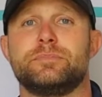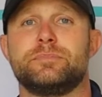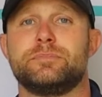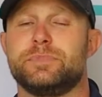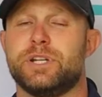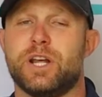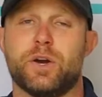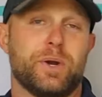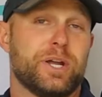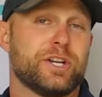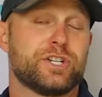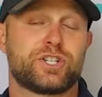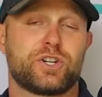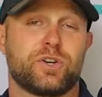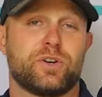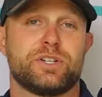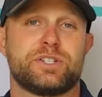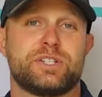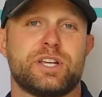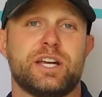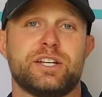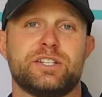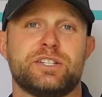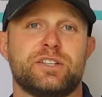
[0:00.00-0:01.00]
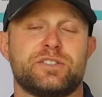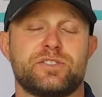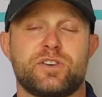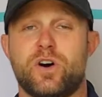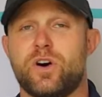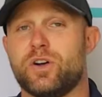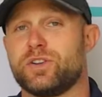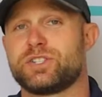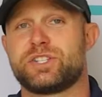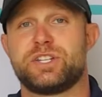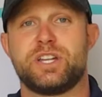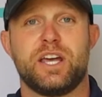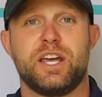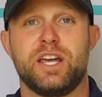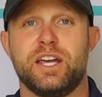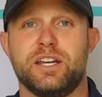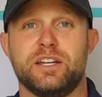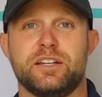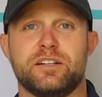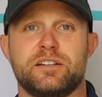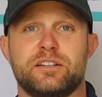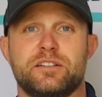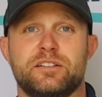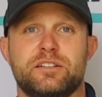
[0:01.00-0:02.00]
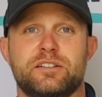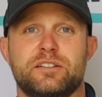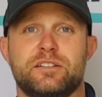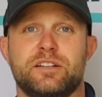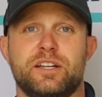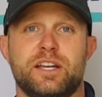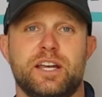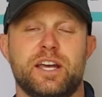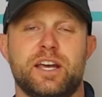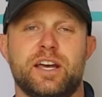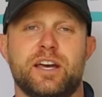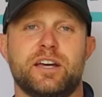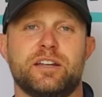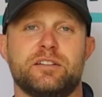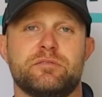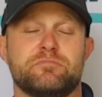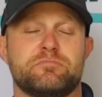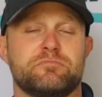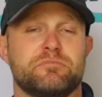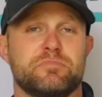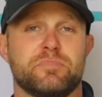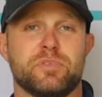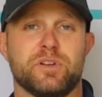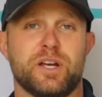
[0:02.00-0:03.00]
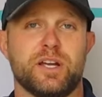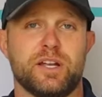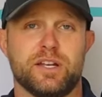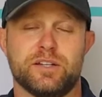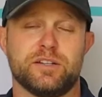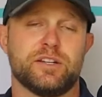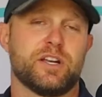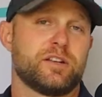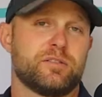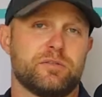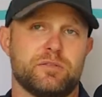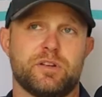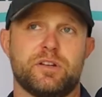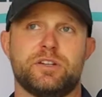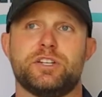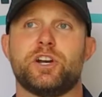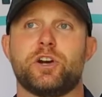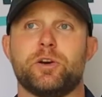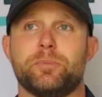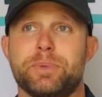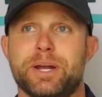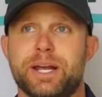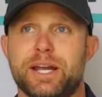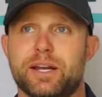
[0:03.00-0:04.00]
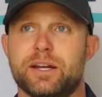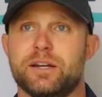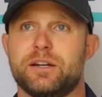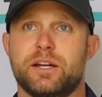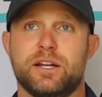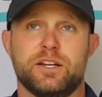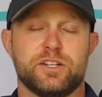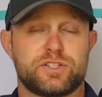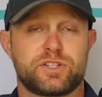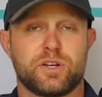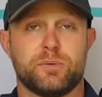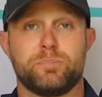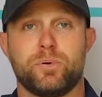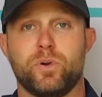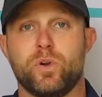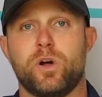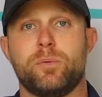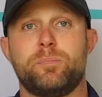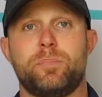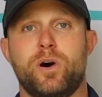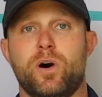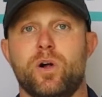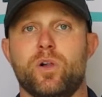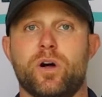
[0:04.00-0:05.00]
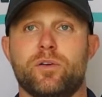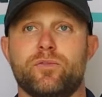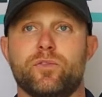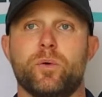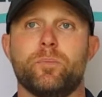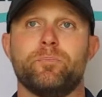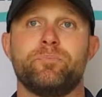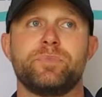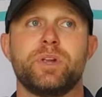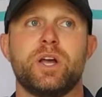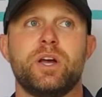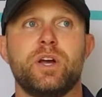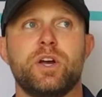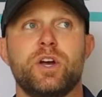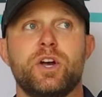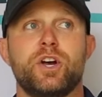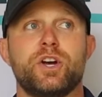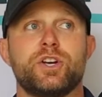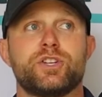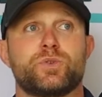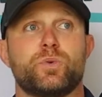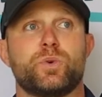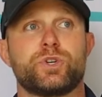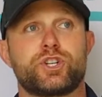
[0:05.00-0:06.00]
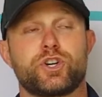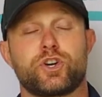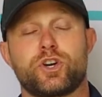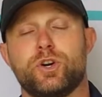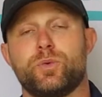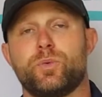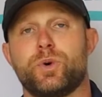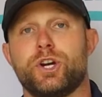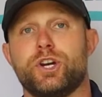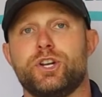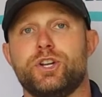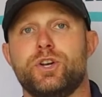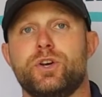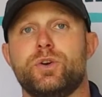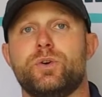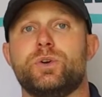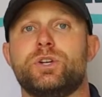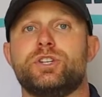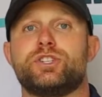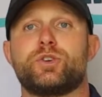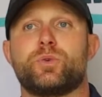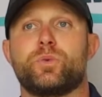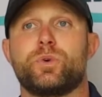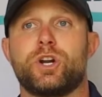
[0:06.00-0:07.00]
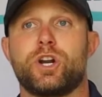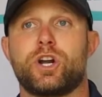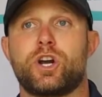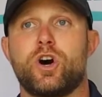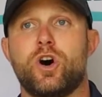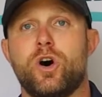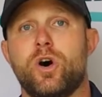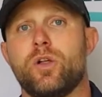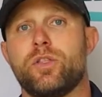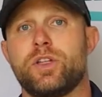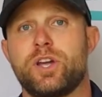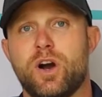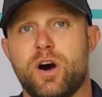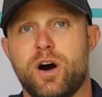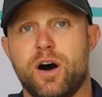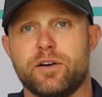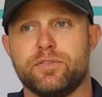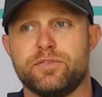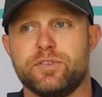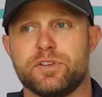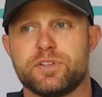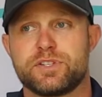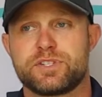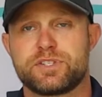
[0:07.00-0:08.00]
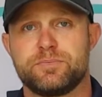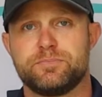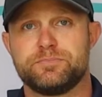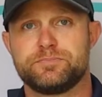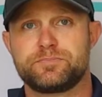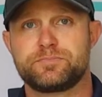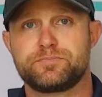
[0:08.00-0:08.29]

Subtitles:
insurance agents, Allstate, and near me, and it's going to pull up all of them. So what you're going to want to do is you're going to call the office.